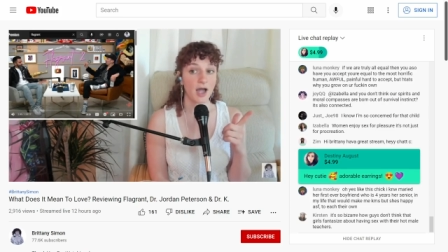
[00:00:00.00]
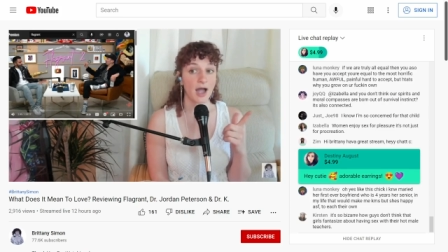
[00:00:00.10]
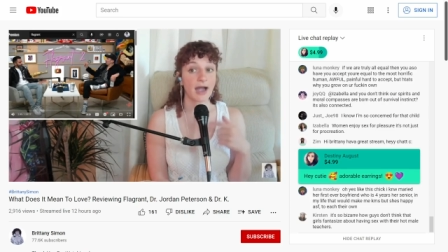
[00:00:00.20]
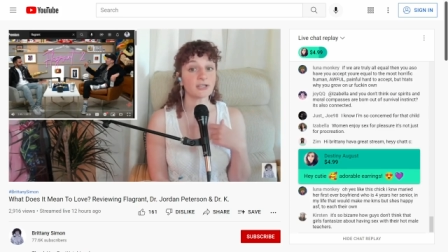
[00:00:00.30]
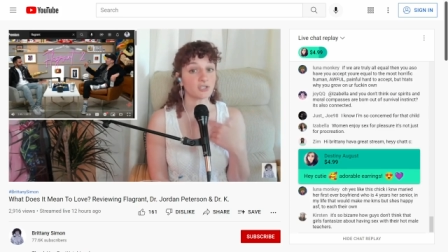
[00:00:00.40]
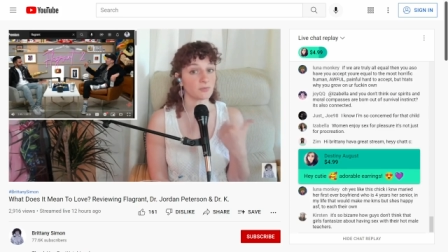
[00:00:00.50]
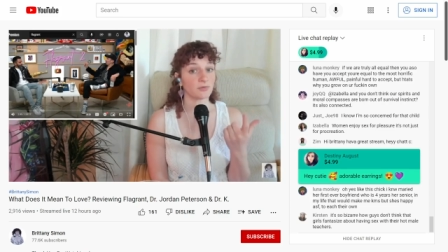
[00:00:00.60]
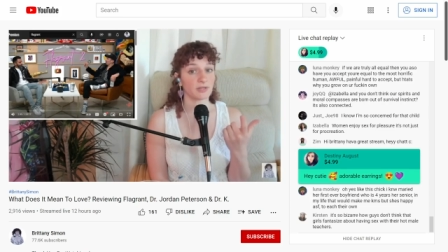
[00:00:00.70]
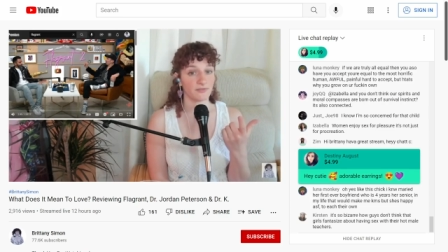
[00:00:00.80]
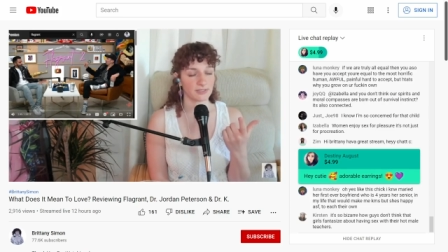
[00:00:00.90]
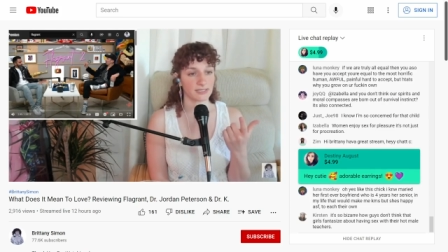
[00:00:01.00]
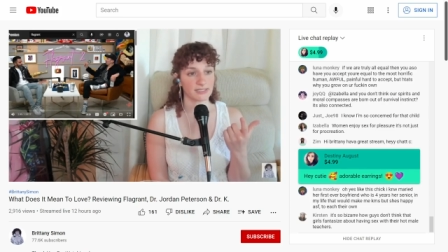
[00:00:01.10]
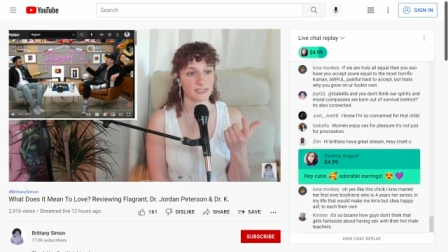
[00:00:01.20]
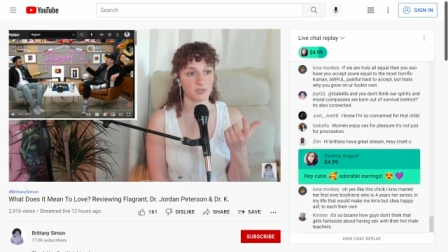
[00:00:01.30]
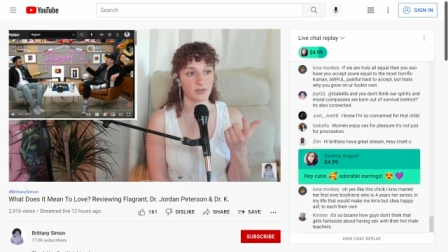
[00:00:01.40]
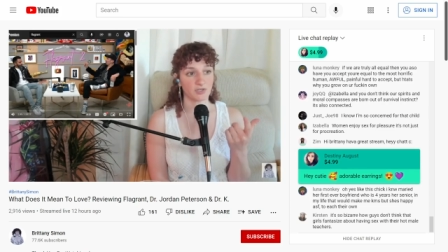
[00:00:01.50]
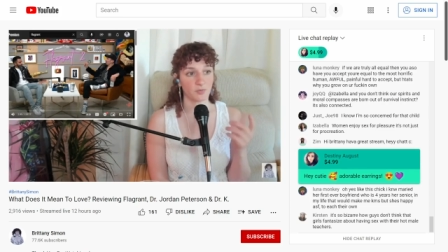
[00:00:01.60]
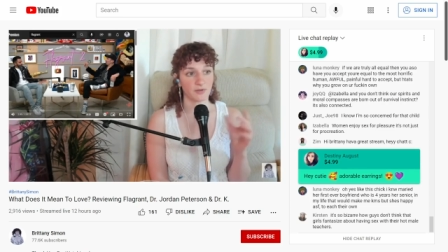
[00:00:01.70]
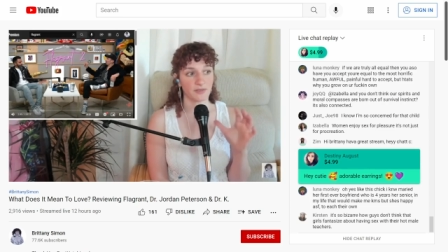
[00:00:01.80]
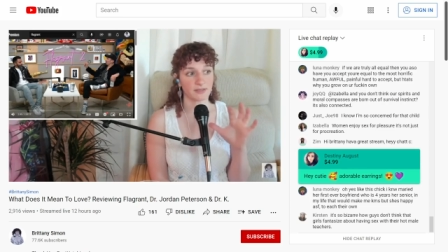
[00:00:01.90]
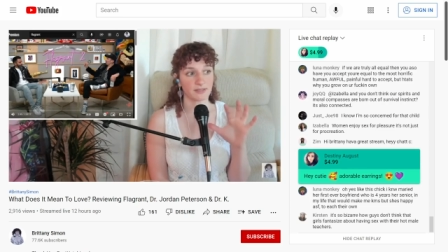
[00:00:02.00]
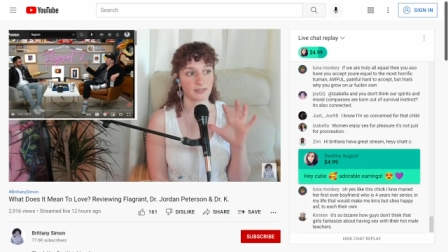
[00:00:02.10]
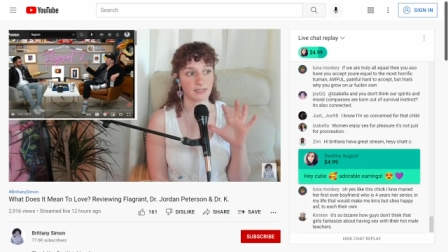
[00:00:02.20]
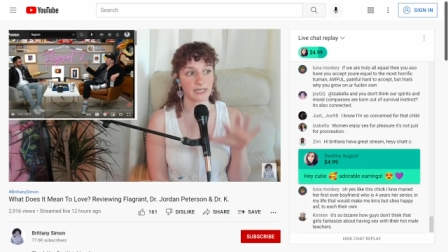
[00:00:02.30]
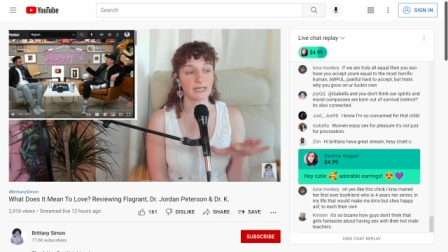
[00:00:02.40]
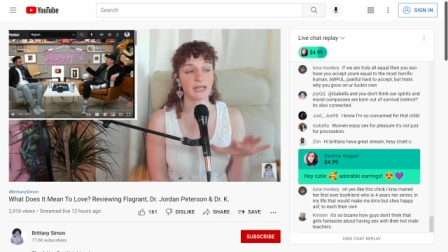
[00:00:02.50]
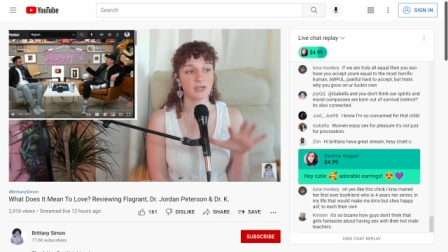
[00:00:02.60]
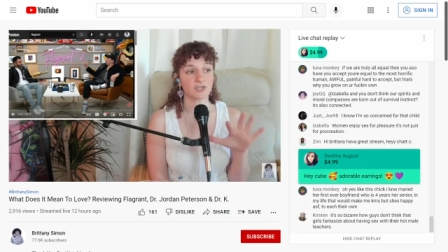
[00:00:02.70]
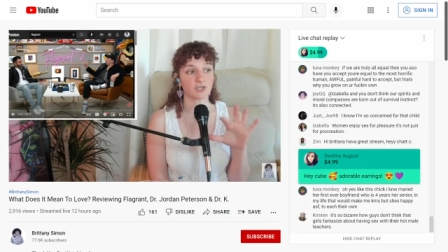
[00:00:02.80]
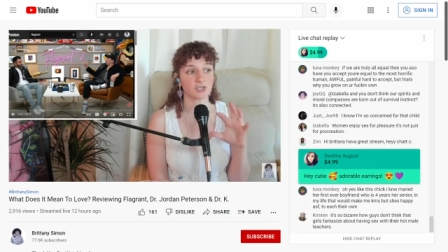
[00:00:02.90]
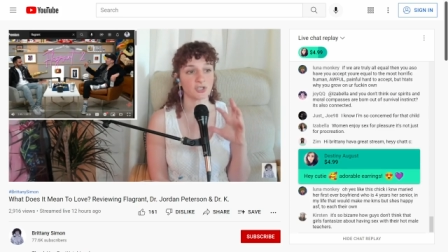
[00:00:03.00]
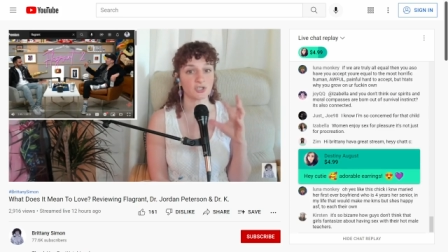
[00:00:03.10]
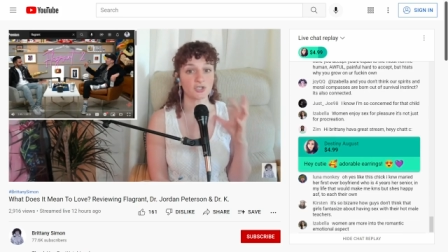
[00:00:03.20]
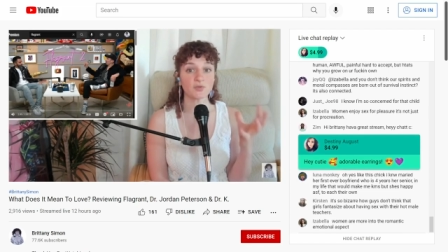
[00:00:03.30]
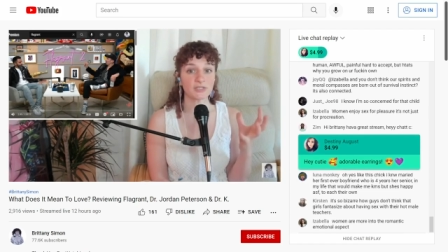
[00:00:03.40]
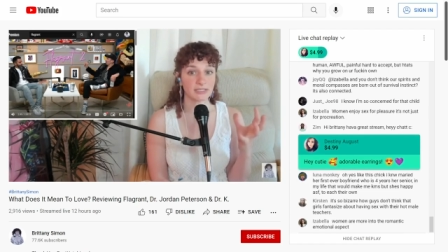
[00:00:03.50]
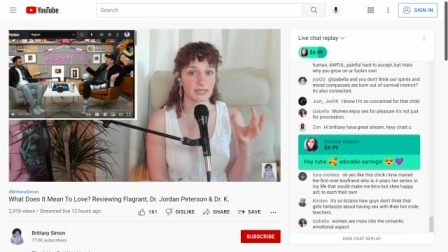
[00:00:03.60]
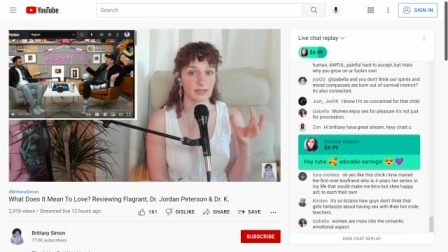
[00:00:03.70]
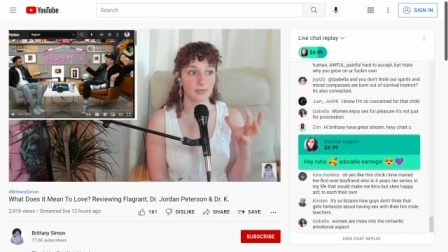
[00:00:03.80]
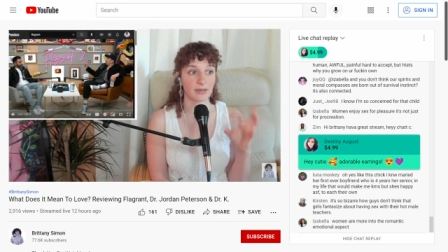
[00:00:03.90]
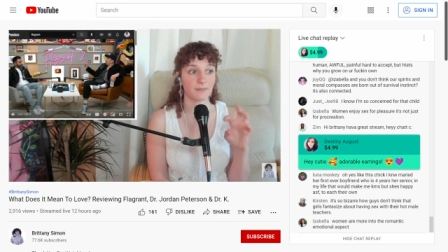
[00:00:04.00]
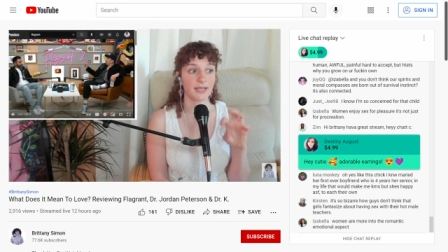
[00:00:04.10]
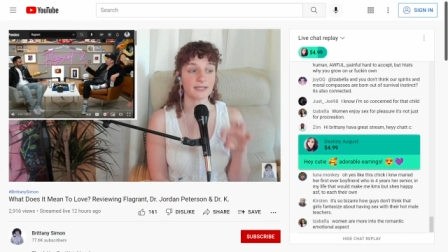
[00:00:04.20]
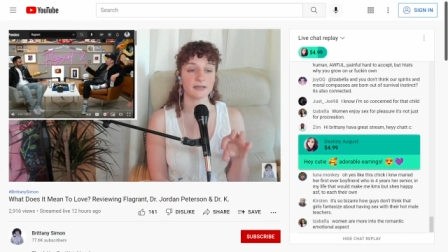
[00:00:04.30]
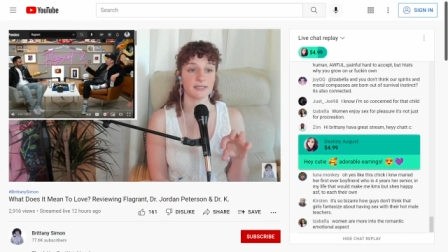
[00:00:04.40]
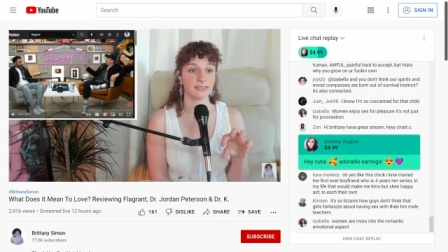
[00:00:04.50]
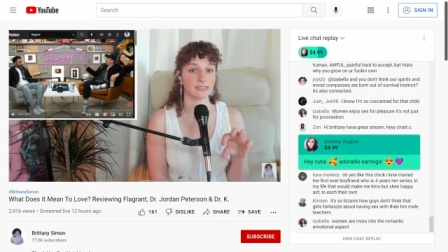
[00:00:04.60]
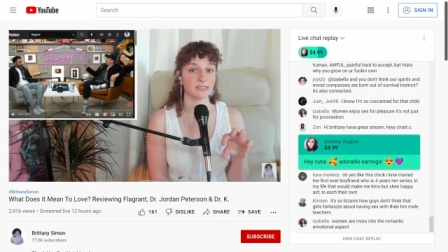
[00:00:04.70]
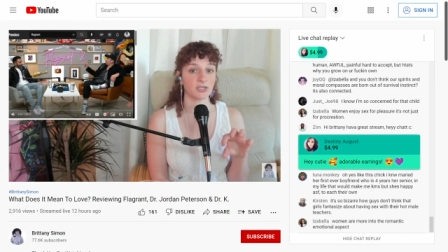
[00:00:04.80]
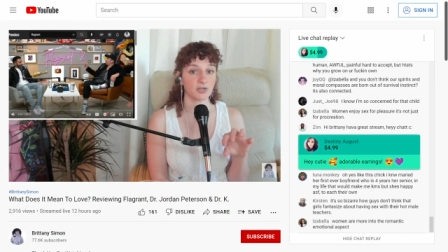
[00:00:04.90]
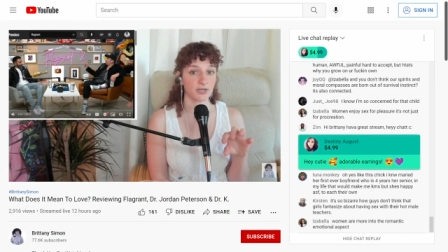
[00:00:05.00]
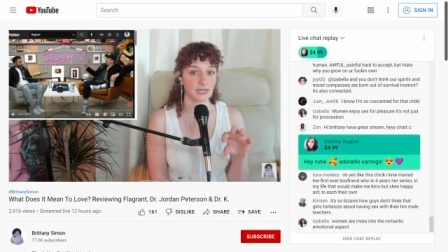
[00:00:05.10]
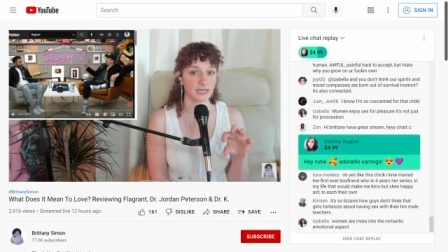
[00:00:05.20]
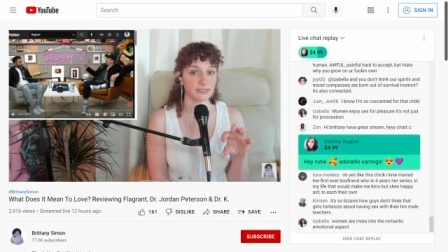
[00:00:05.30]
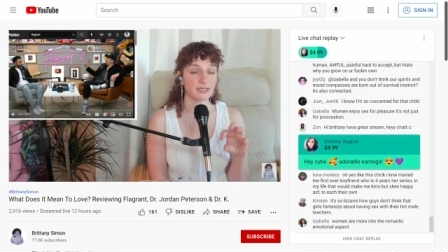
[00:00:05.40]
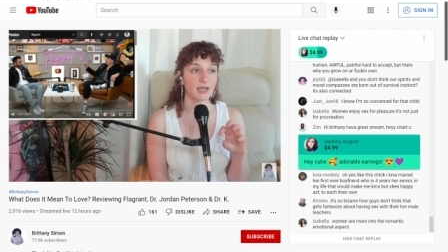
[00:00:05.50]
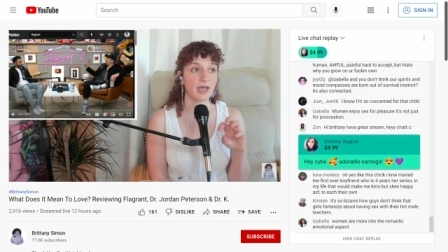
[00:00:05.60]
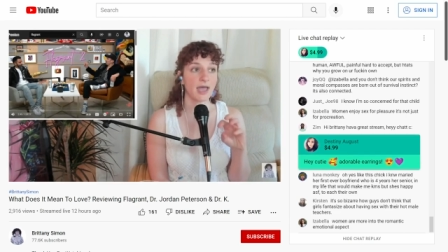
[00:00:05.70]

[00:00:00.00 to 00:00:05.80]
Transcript: I do believe was in a situation where the teenagers seduced him and picked on his insecurities